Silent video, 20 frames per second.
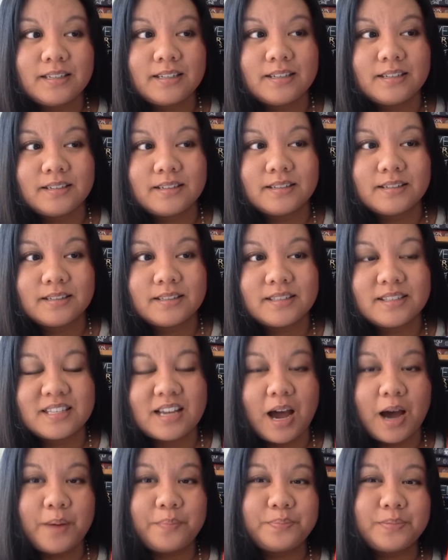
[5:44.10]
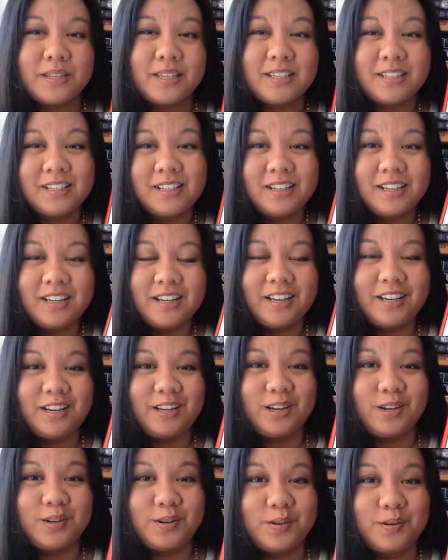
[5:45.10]
of uh, stopped, you
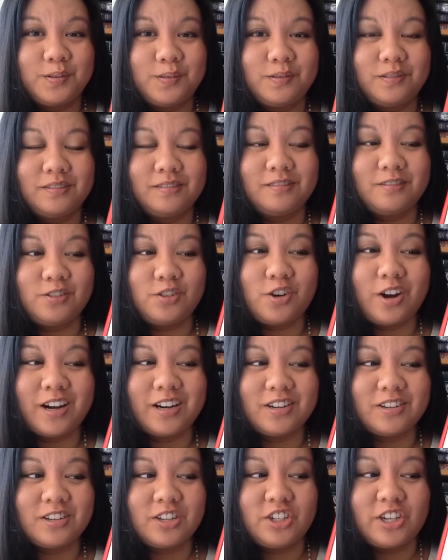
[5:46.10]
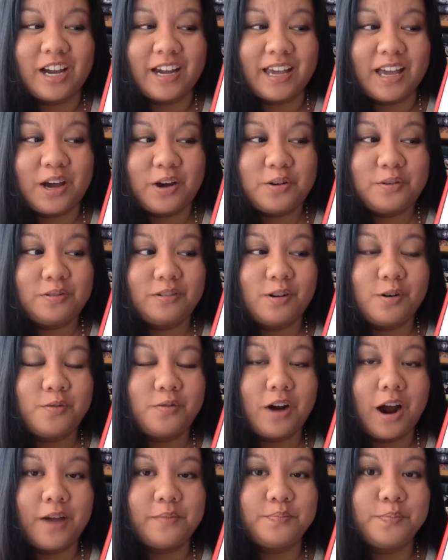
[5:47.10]
know, trying to check out
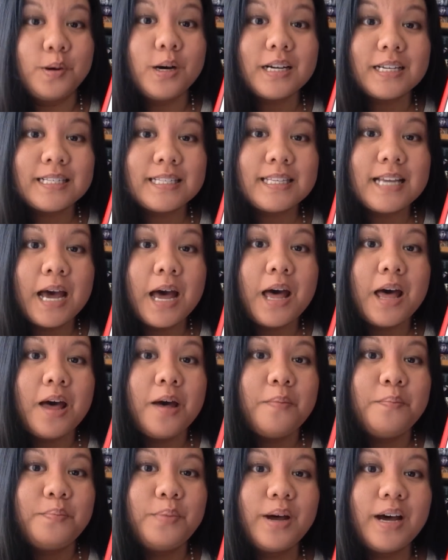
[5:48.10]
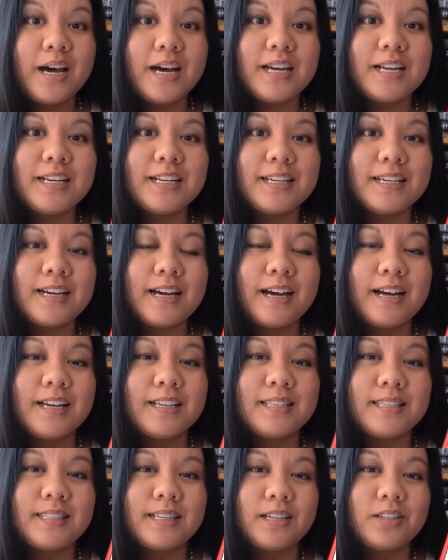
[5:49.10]
overhyped books, but
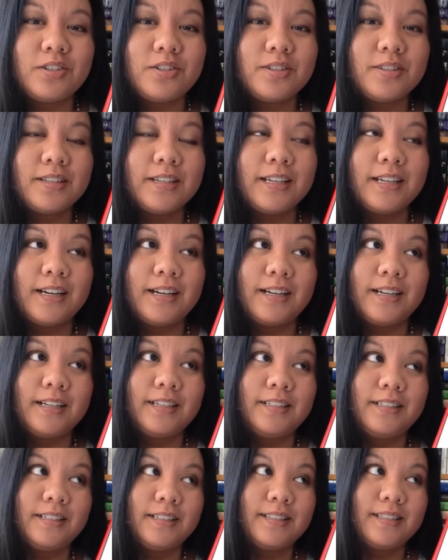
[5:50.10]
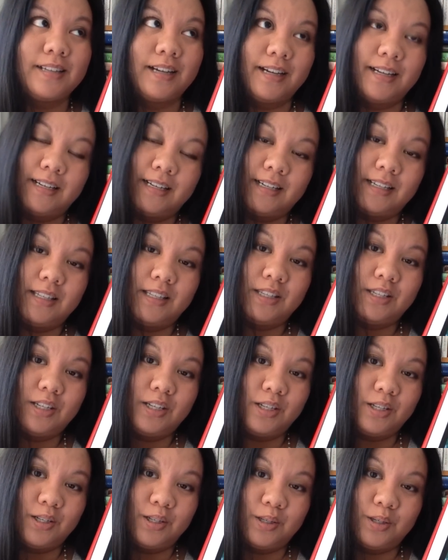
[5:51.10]
essentially I decided
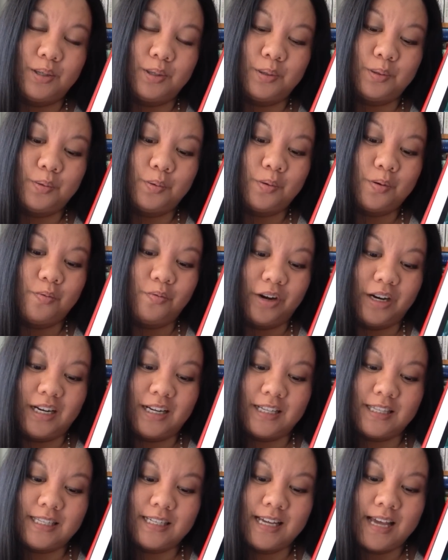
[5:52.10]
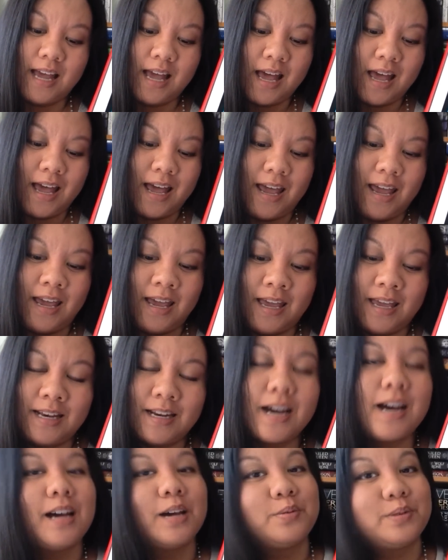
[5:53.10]
to read it
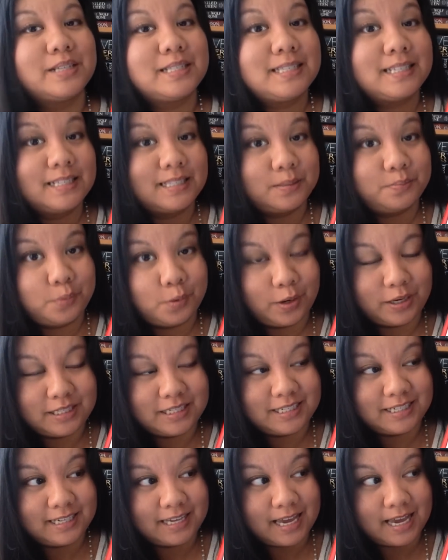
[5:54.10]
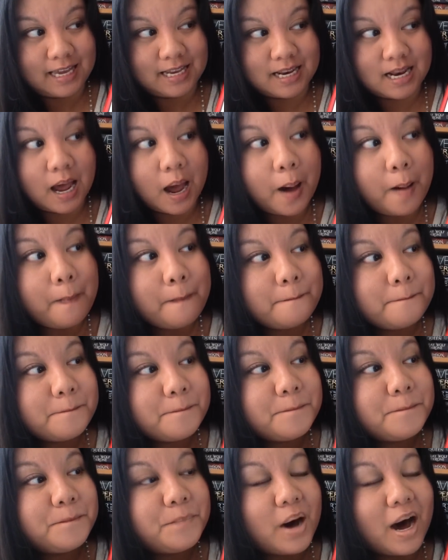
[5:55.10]
and I was disappointed again.
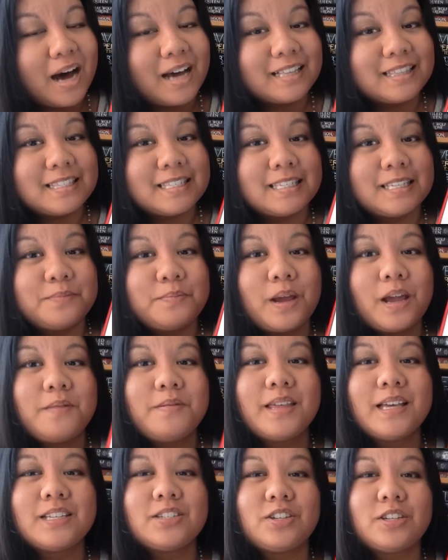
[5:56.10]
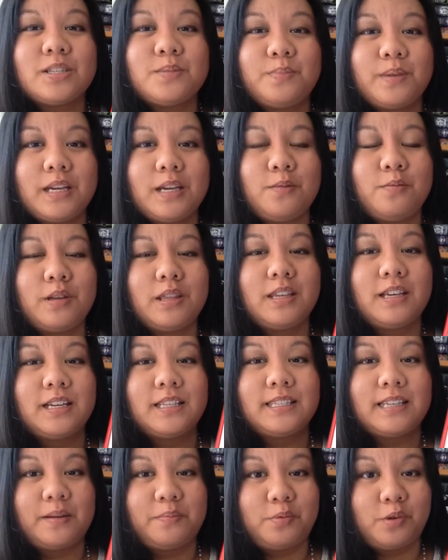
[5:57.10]
But maybe that's just me with
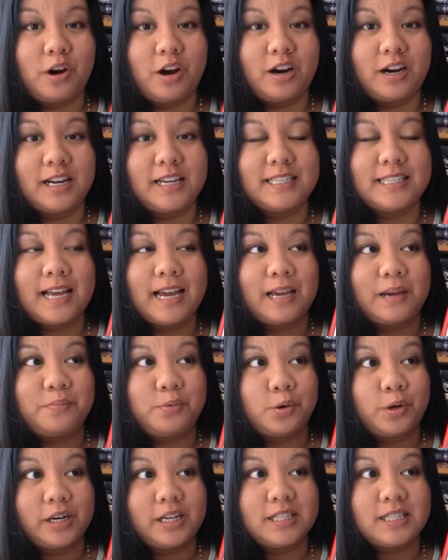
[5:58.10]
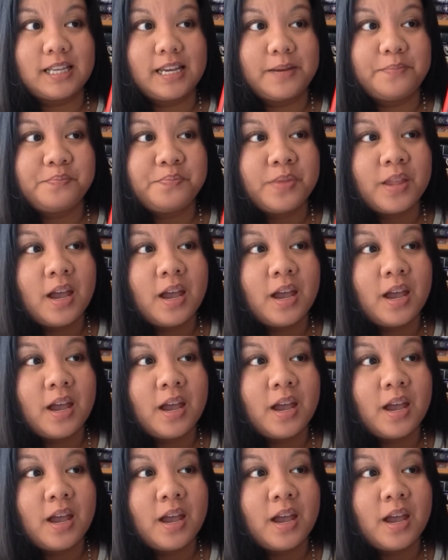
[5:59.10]
contemporaries. I get bored easily.